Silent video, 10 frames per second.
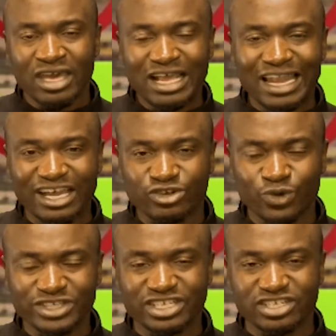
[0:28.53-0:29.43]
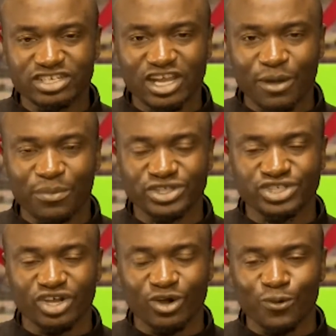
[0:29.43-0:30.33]
electricity derby,
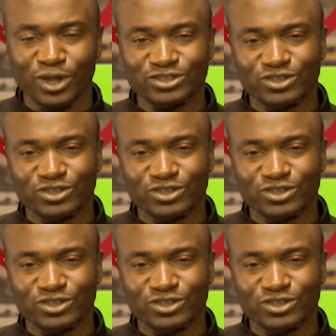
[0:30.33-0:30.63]
shall we?